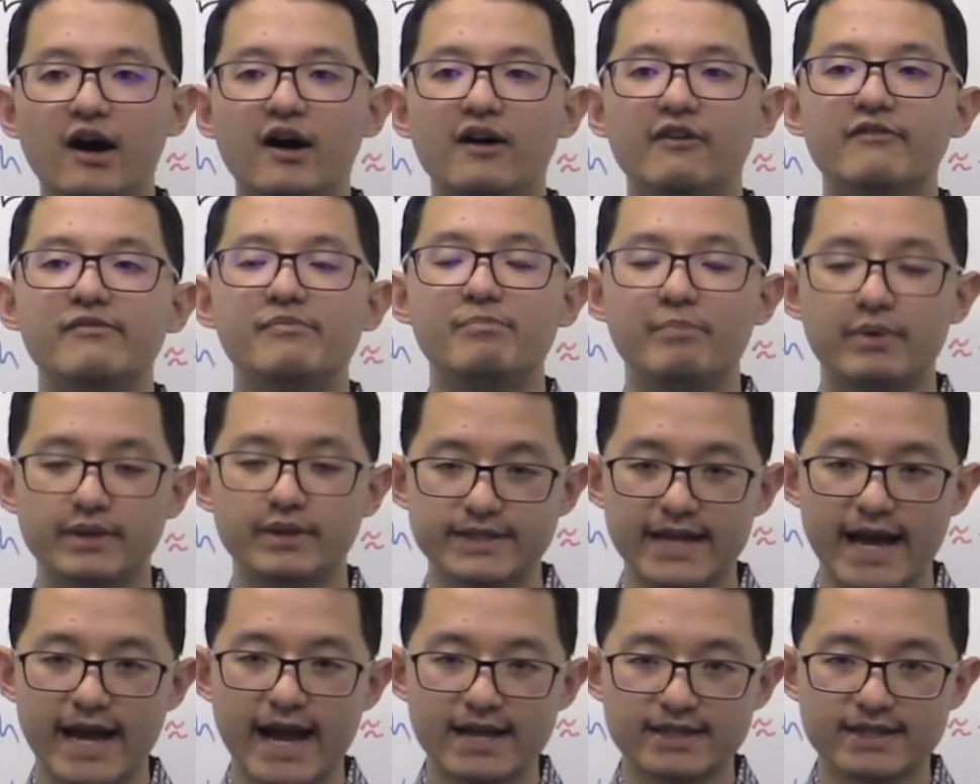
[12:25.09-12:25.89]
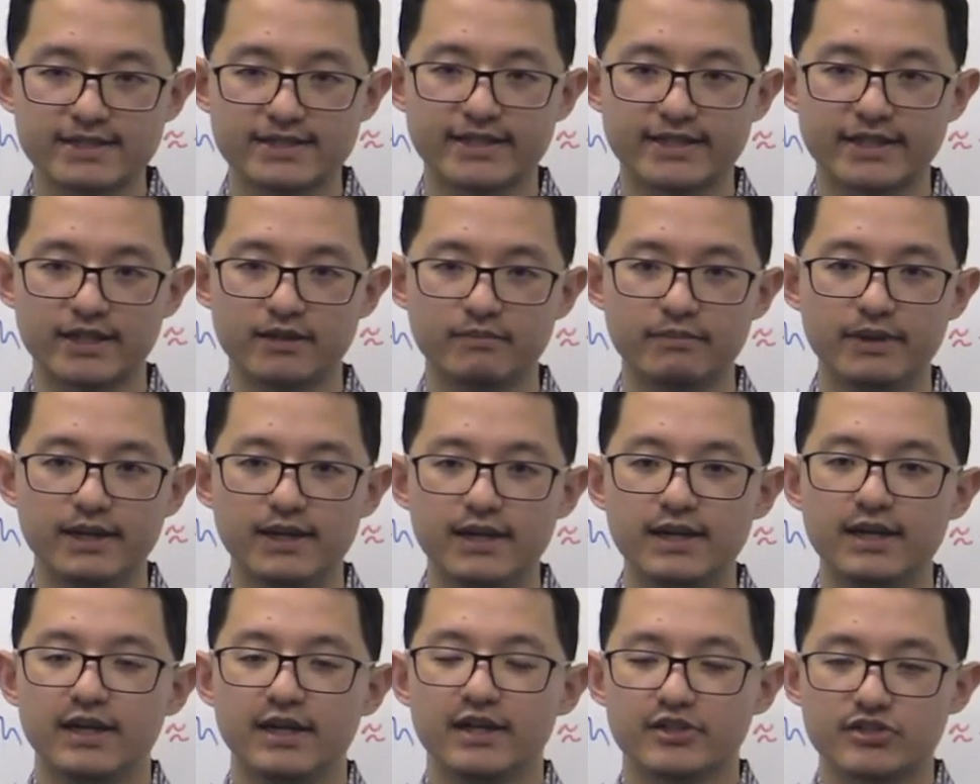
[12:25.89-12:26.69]
of potassium.
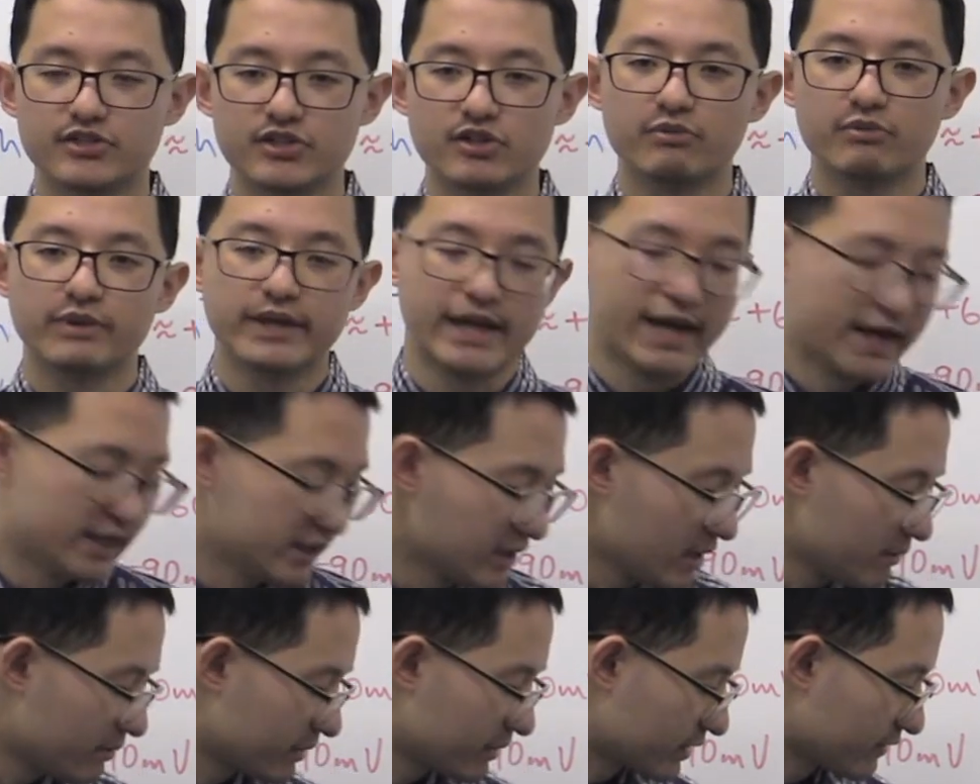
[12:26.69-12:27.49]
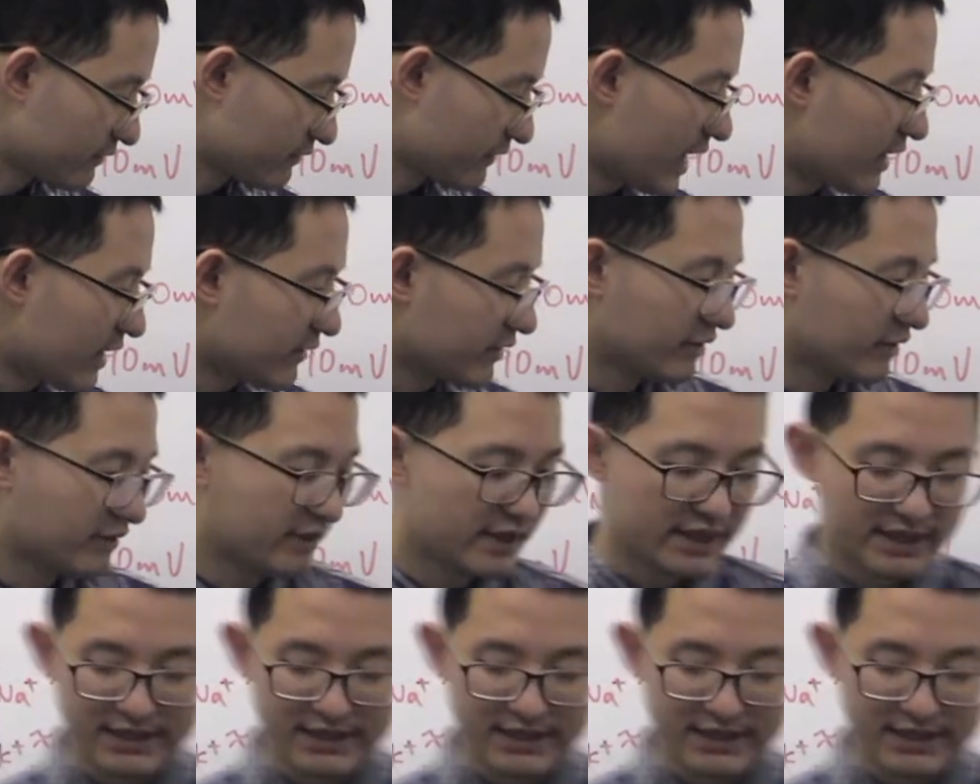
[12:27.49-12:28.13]
So we end up with a value